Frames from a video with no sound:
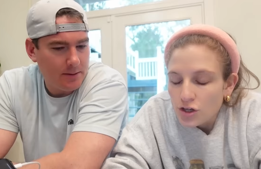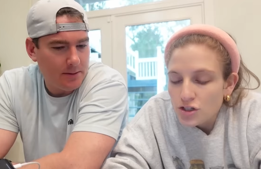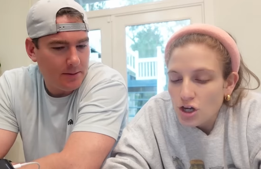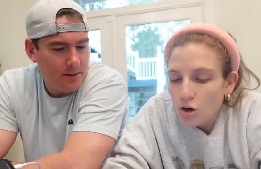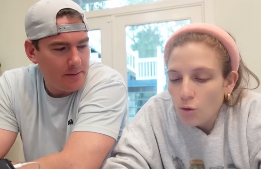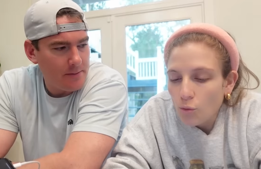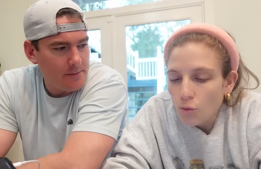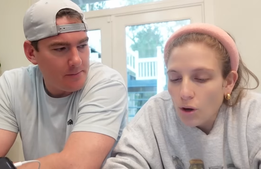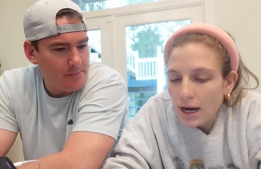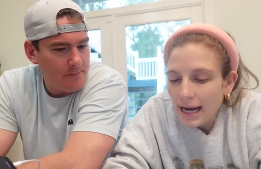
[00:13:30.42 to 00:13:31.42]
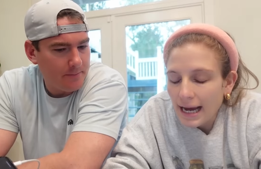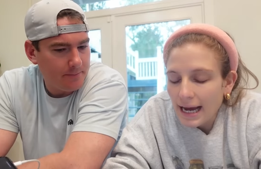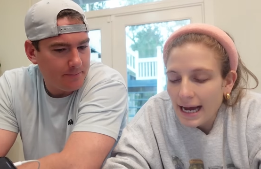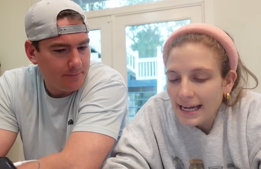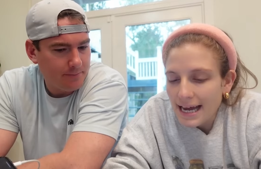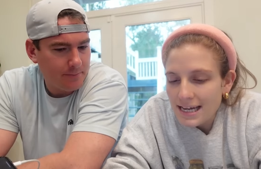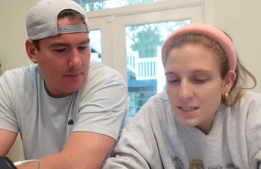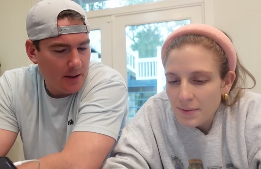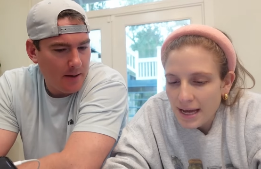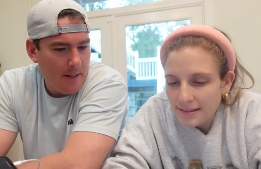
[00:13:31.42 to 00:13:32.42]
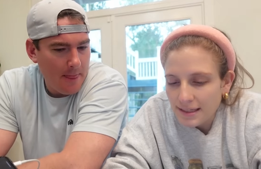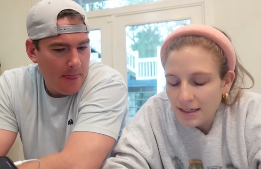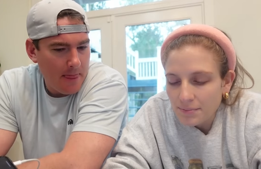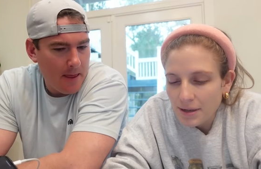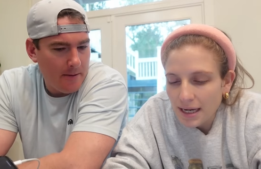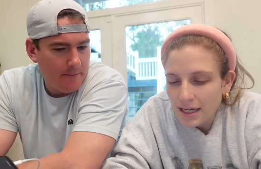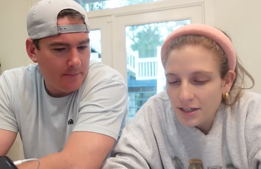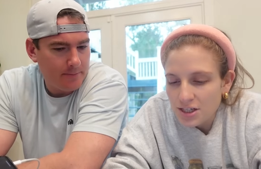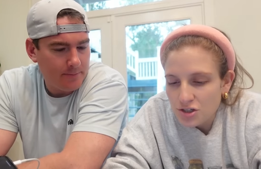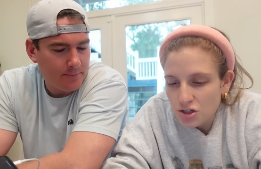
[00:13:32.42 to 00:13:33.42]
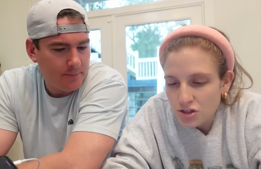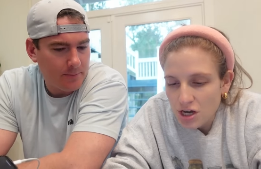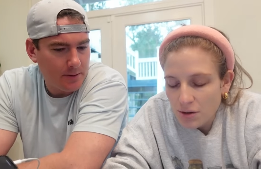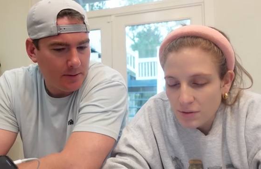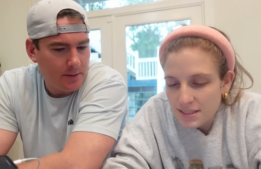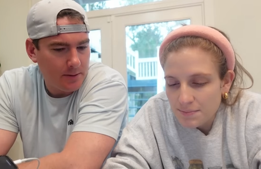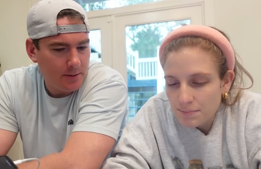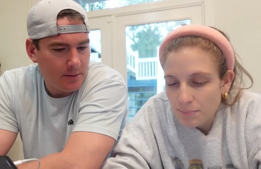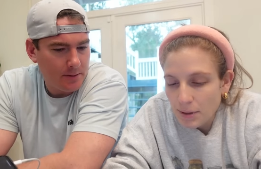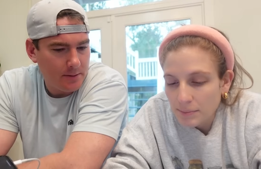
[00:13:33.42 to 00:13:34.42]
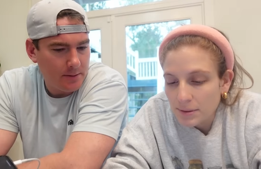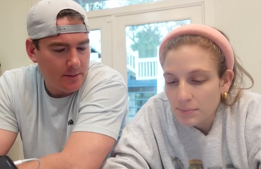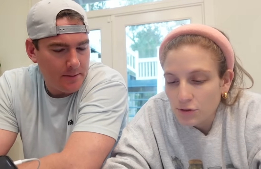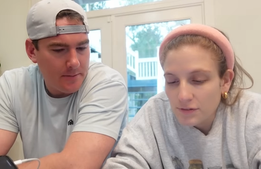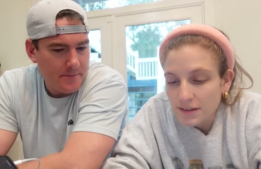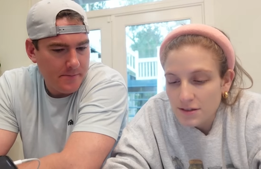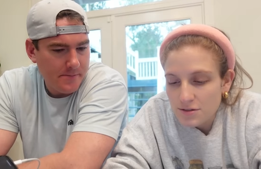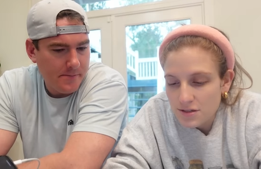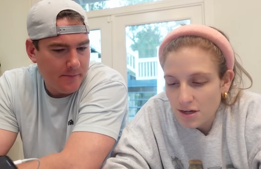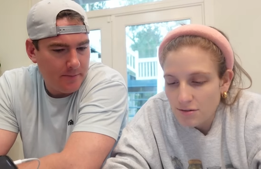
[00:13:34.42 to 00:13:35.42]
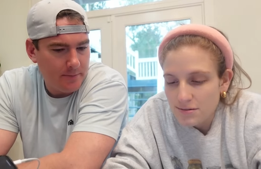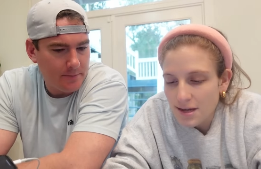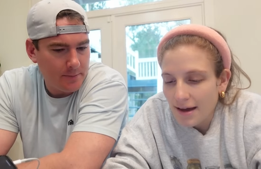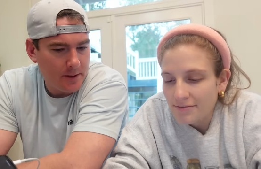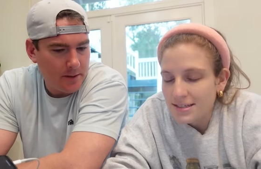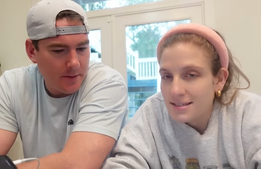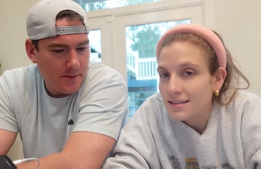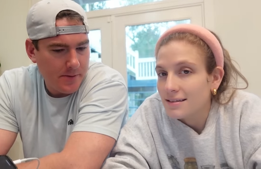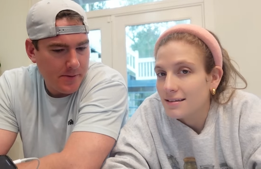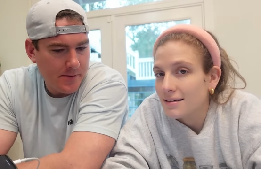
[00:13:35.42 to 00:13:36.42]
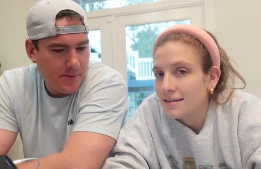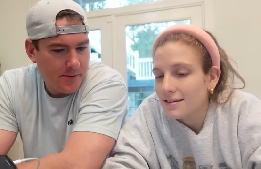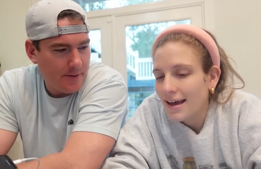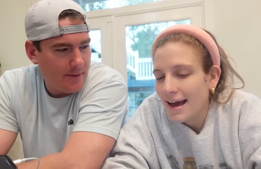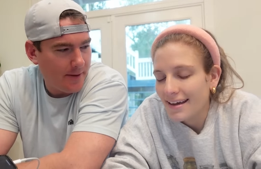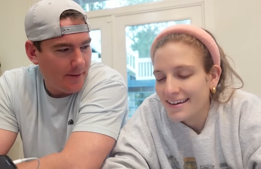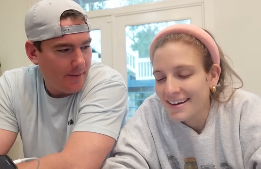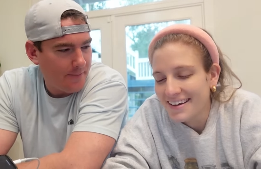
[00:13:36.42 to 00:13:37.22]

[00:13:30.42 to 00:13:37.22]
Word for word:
Speaker 1: So I guess back there my initial thought was probably moving those stones, obviously the keg